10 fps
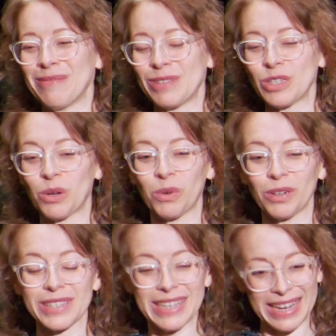So
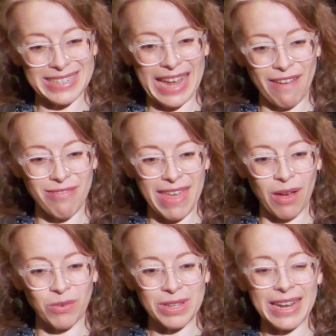we're excited to have
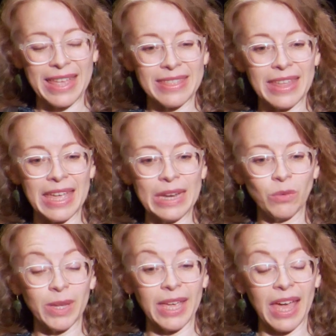that one. And
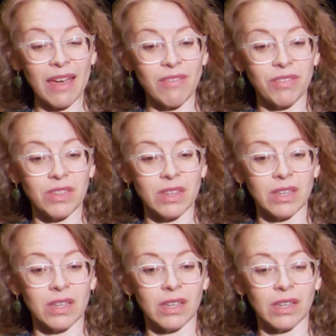then we have
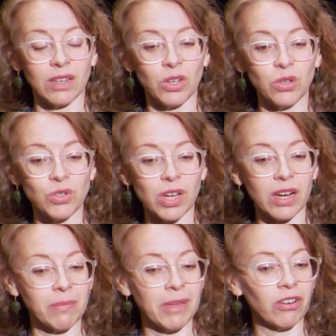the new
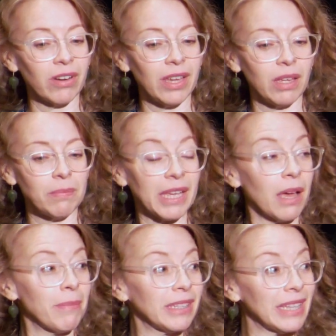documentary,
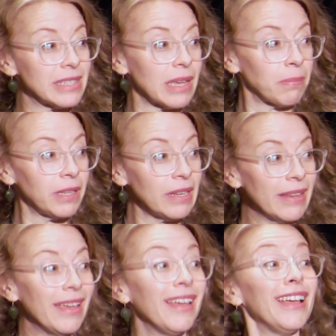Becoming Led Zeppelin.
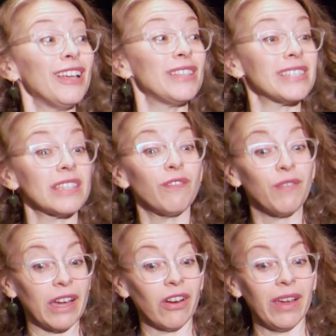This is the
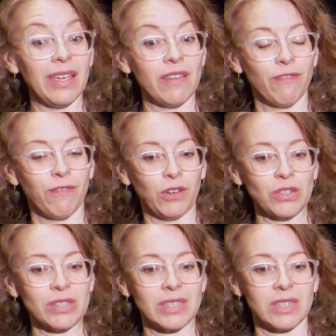very
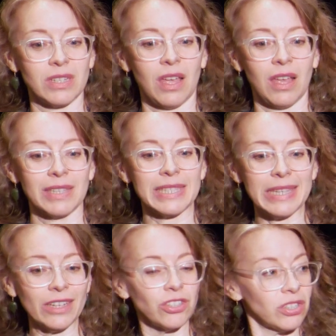first
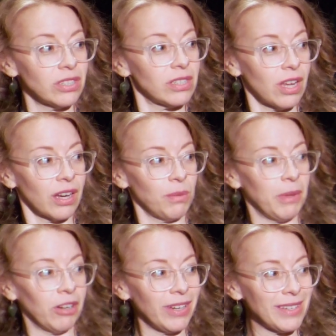sanctioned
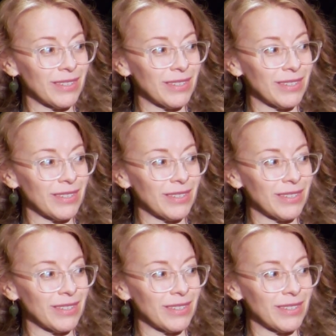documentary.